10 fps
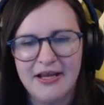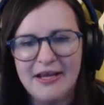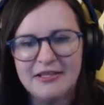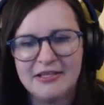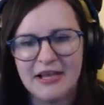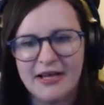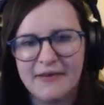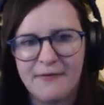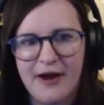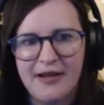It's your
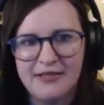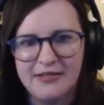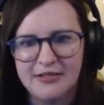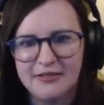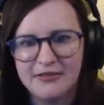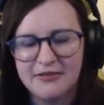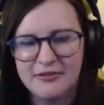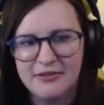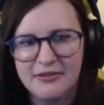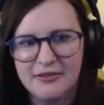psychic friend.
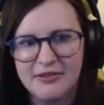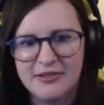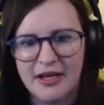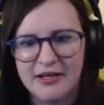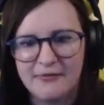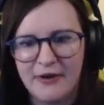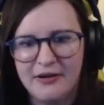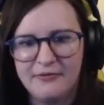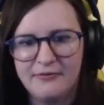Psychic friend,